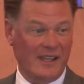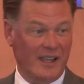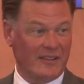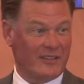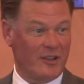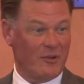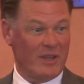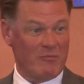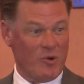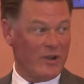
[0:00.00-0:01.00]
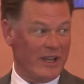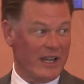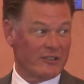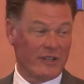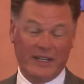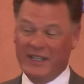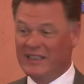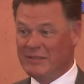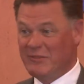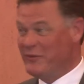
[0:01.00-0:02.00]
And so in the morning, I try to get
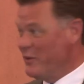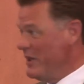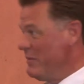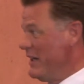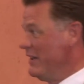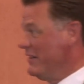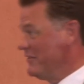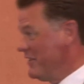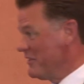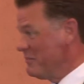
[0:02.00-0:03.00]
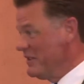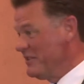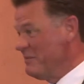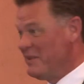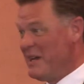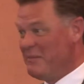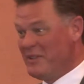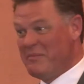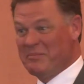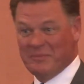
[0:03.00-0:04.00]
there before anybody else does, but sometimes
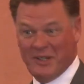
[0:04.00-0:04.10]
I'm,